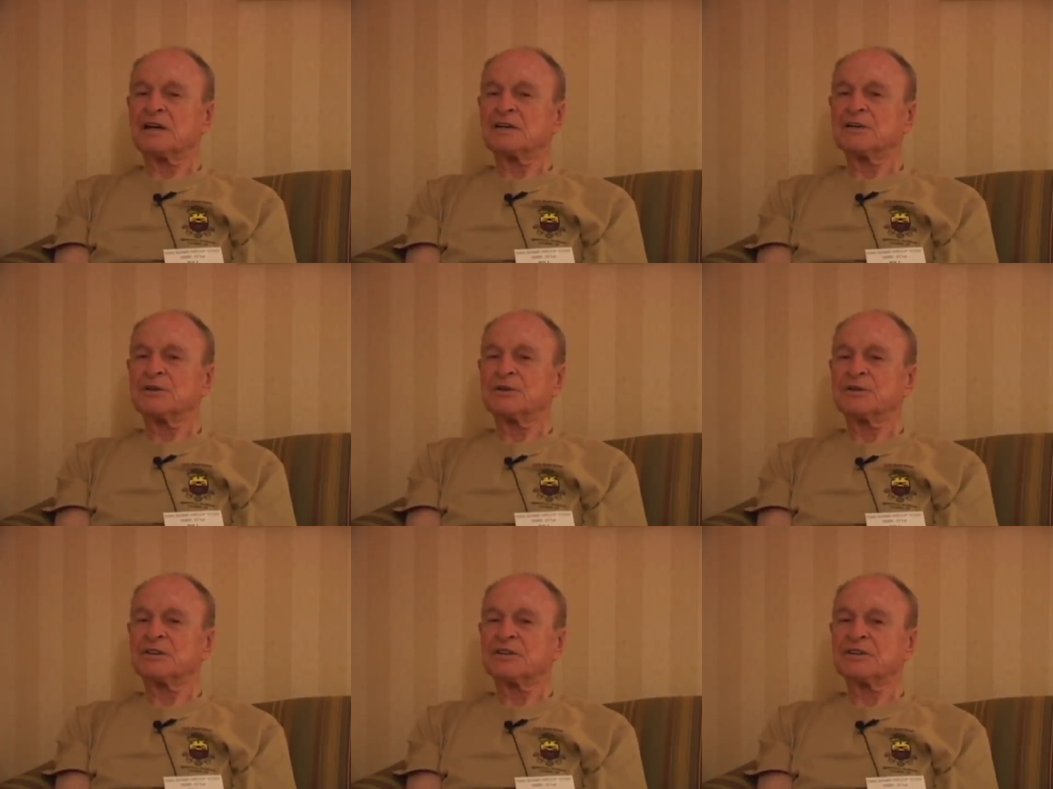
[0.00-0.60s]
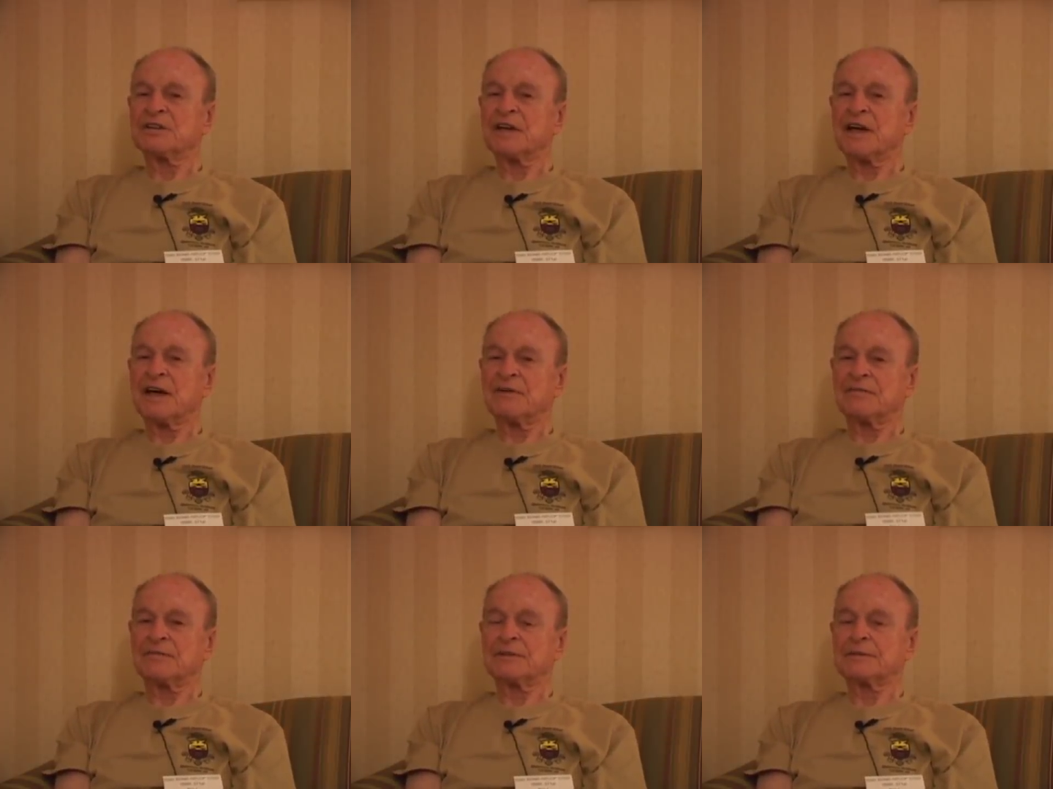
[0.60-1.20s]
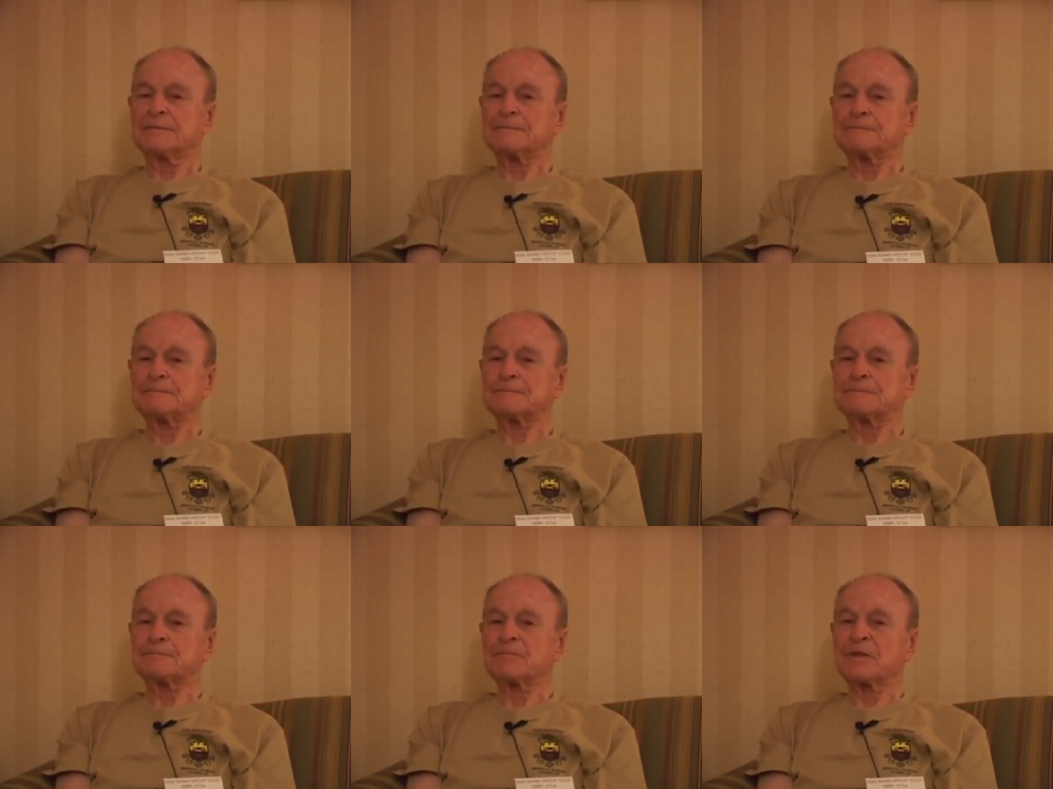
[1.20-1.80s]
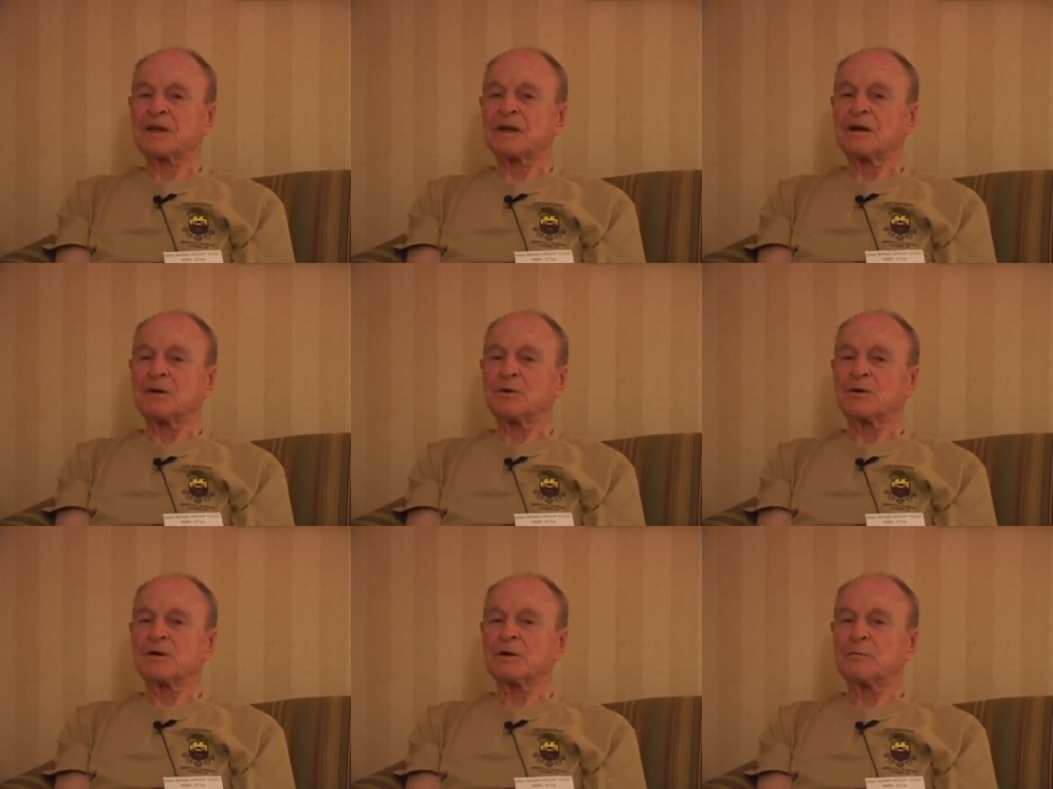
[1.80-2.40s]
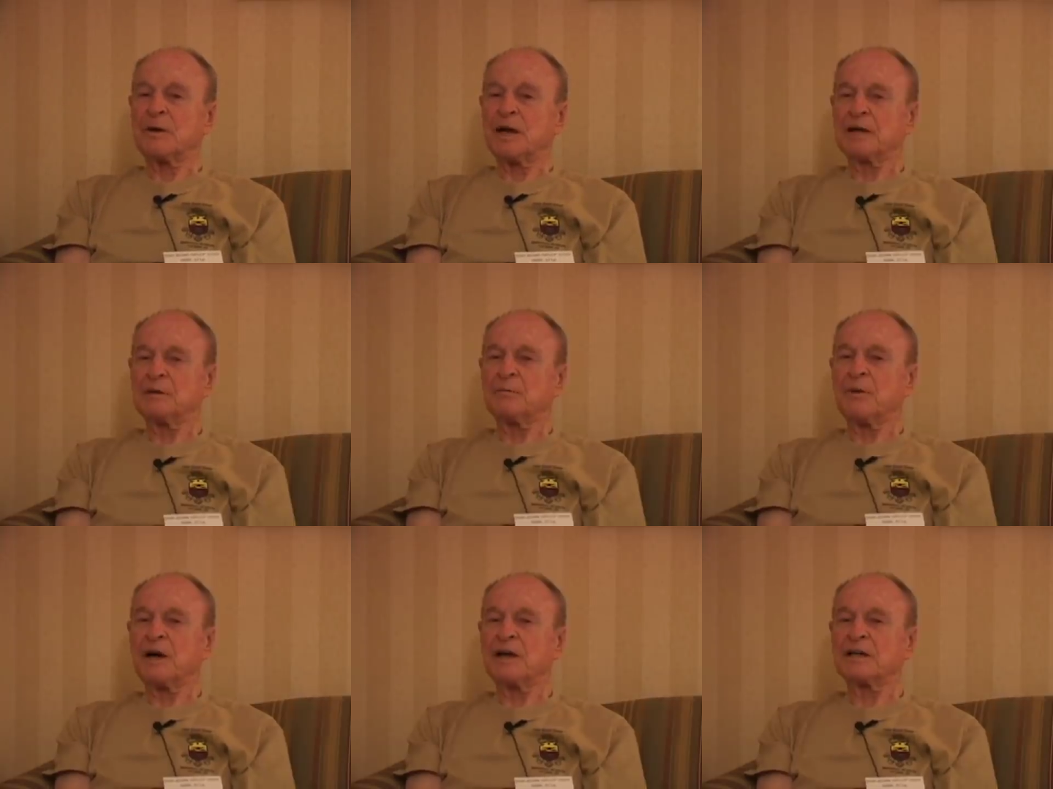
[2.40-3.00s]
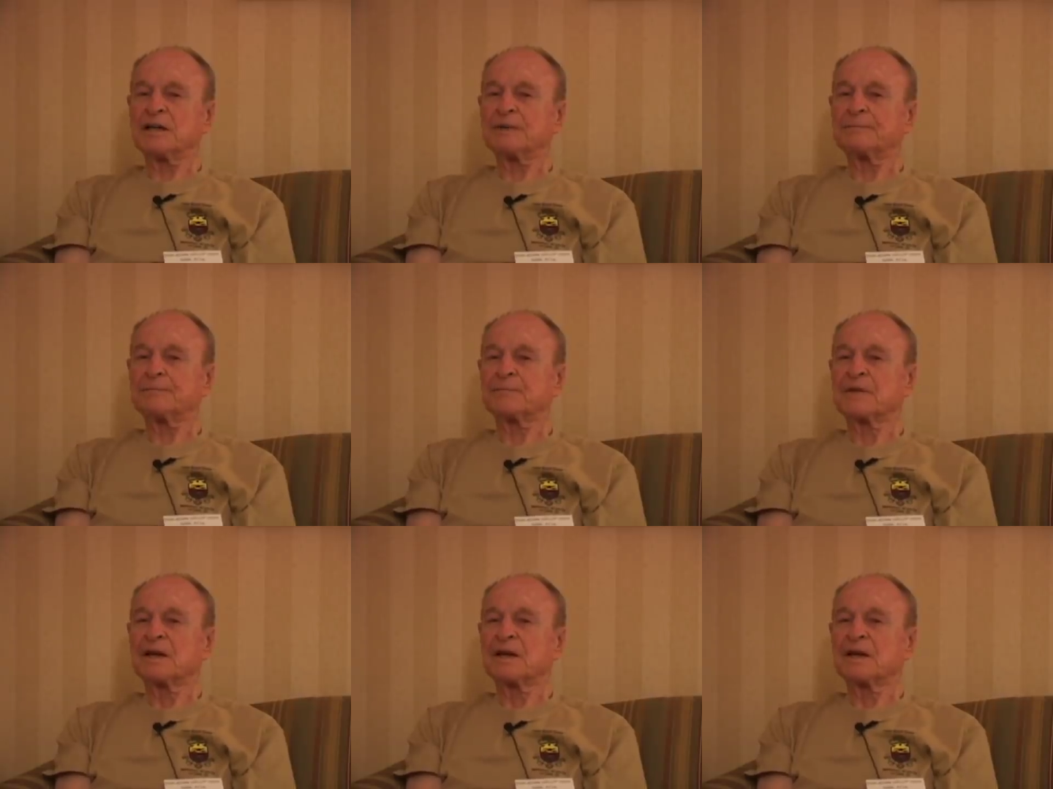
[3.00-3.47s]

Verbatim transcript: lose a staff or command pilot